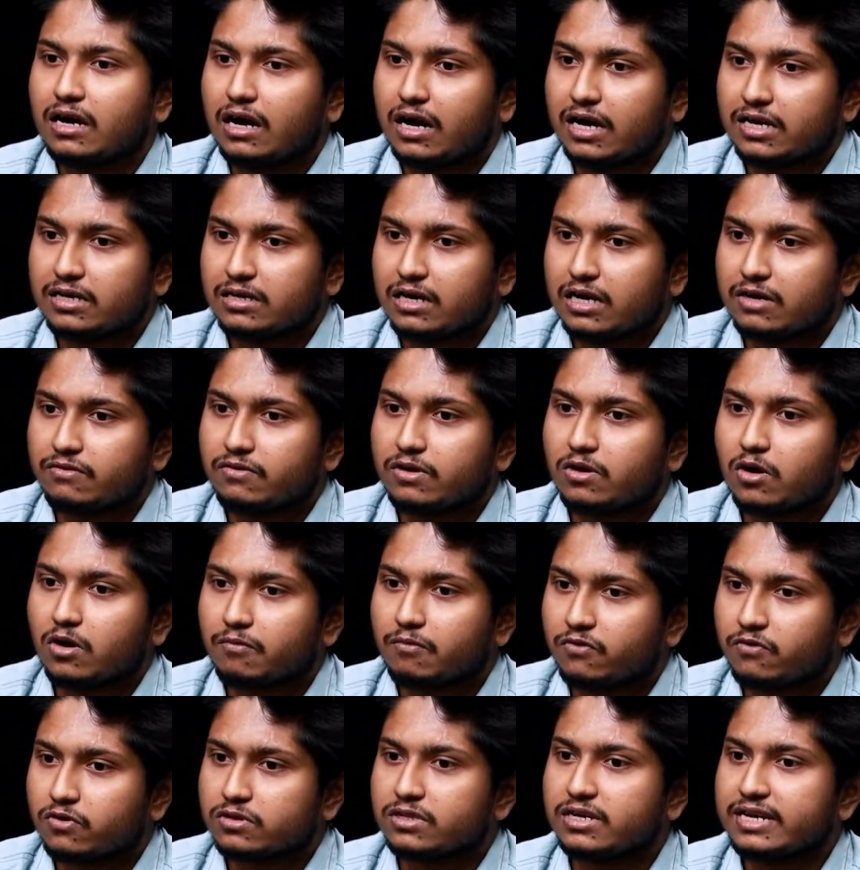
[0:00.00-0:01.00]
i i will
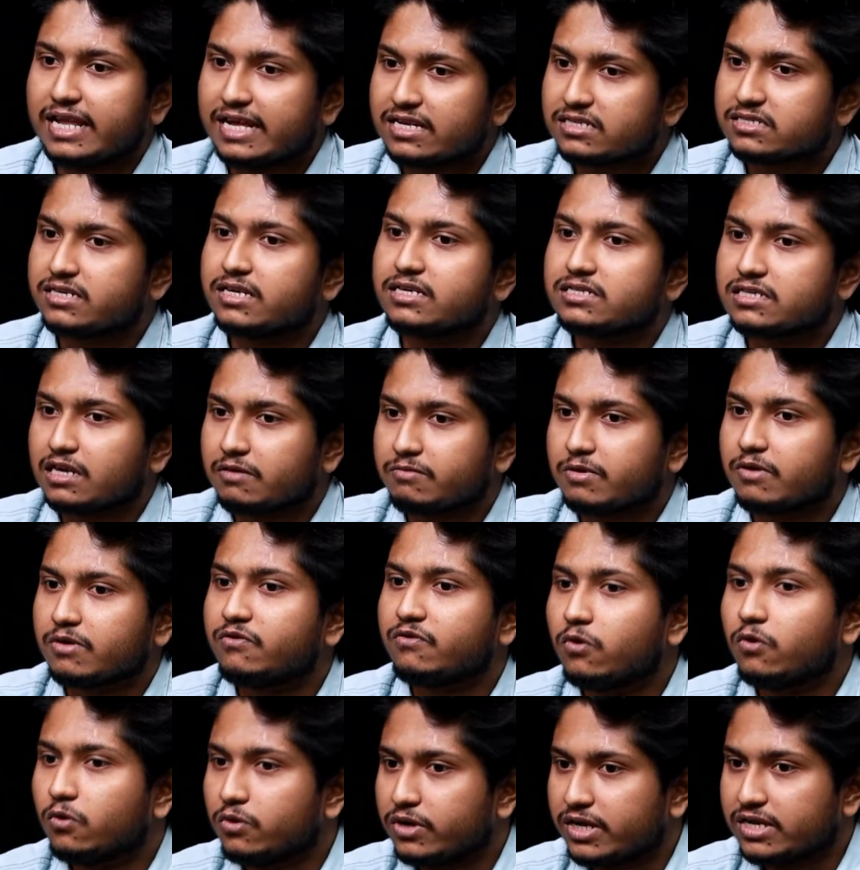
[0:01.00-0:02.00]
opt for the next test after
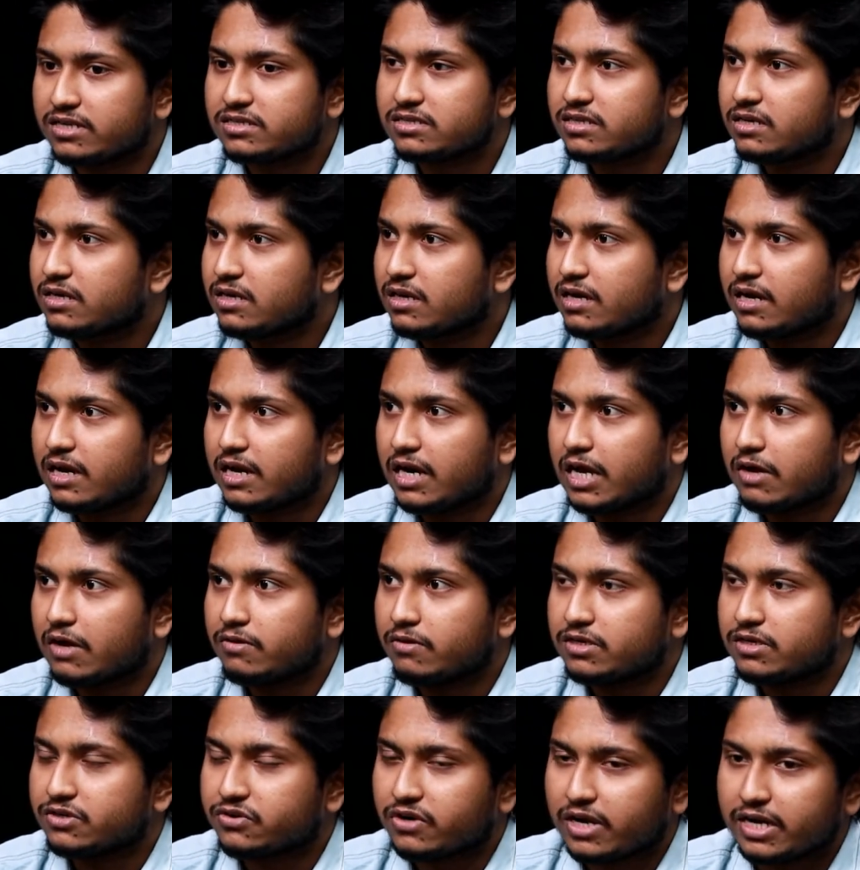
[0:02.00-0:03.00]
4 days and i
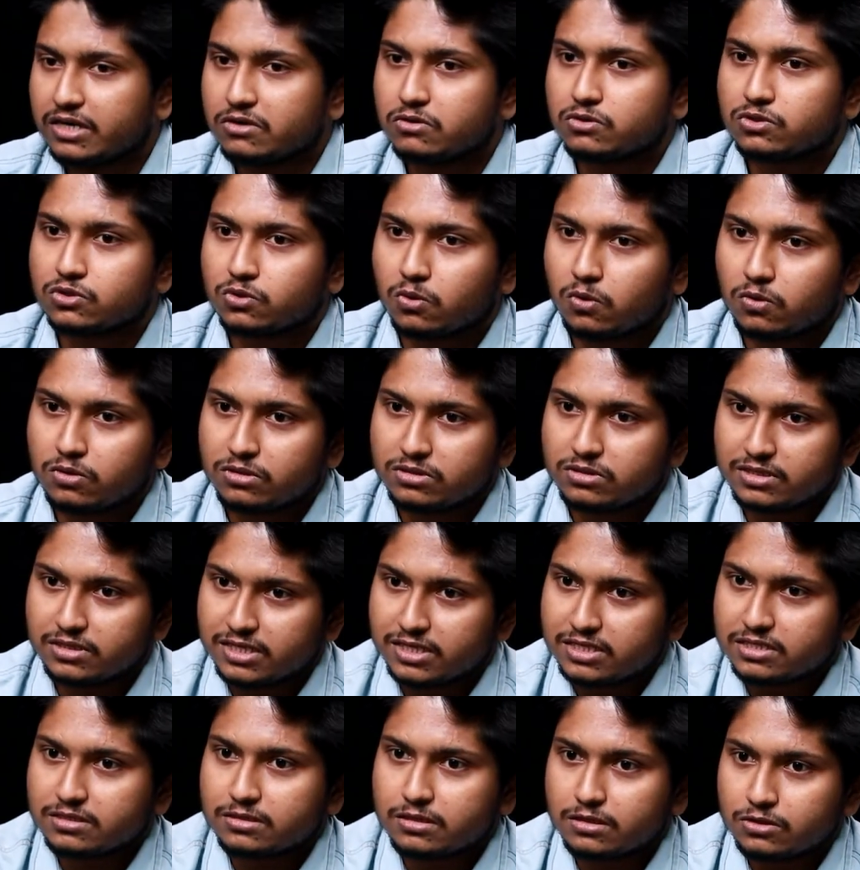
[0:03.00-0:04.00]
will try to score
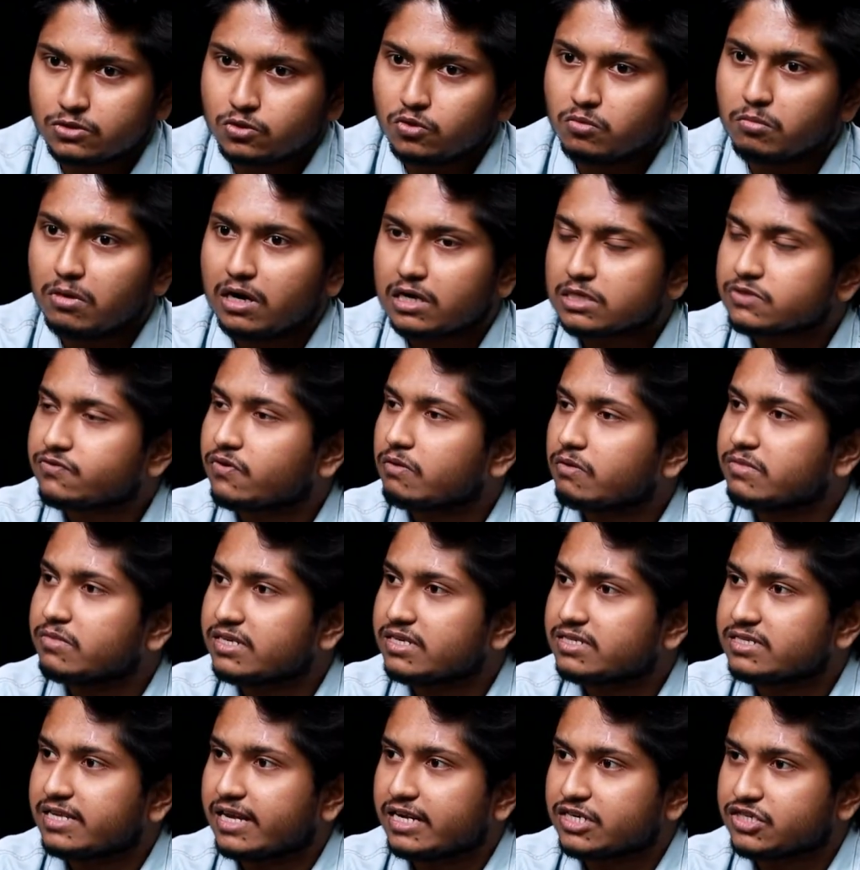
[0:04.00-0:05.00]
this 2 marks from
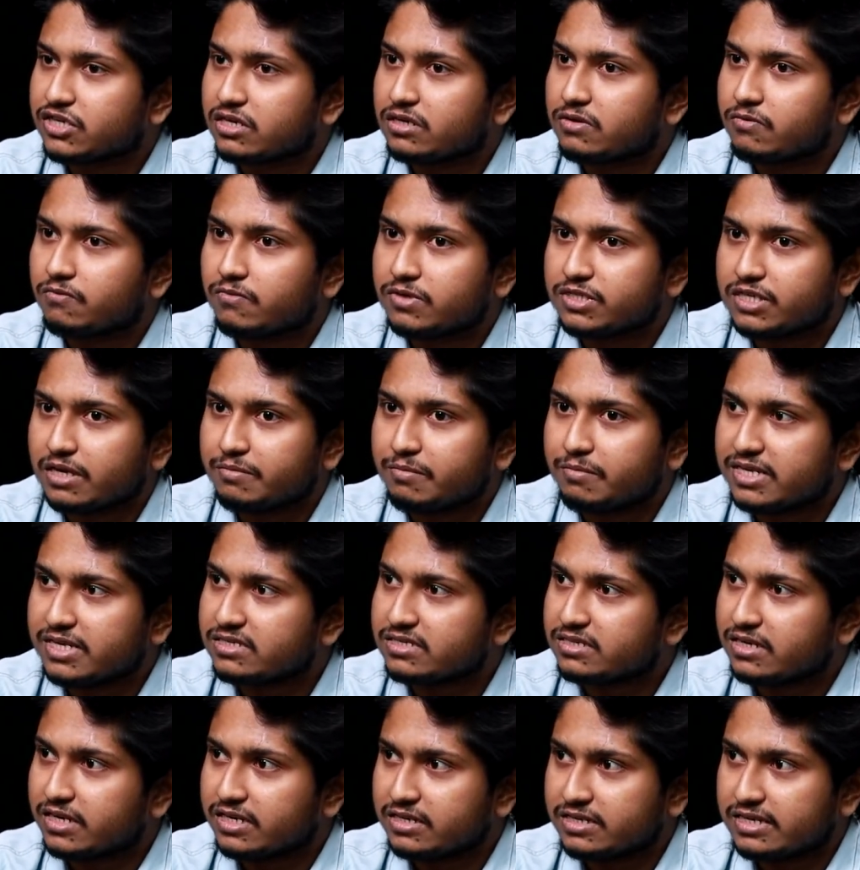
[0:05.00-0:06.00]
this section which i
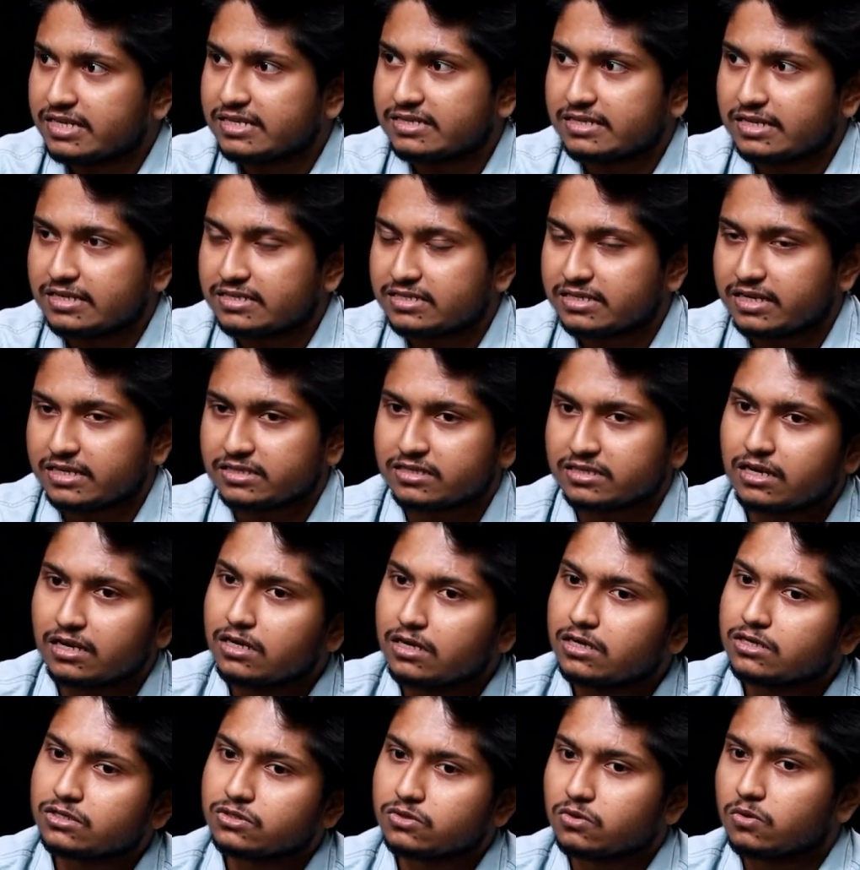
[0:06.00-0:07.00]
missed in th- this test
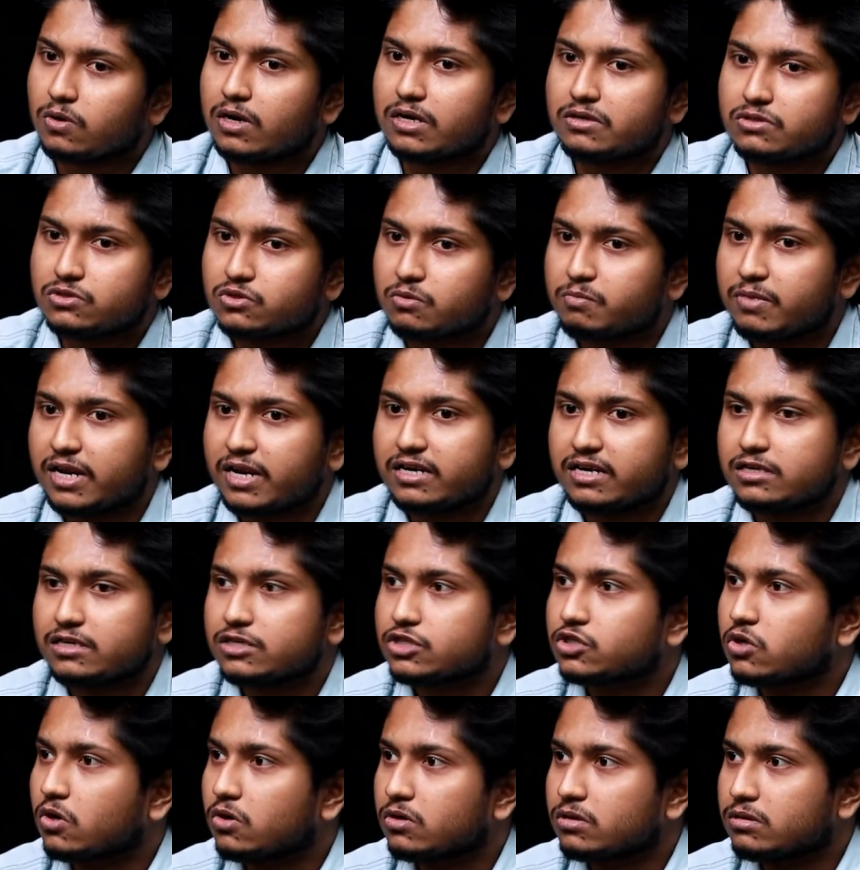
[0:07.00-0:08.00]
so i used to plan in
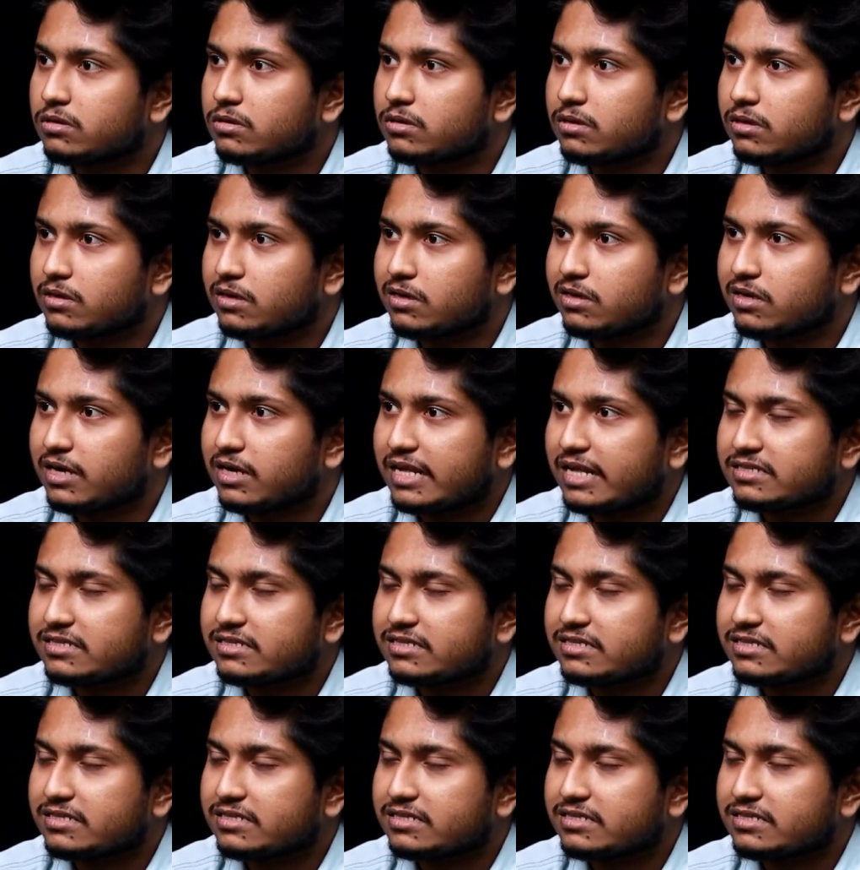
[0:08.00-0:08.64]
short uh,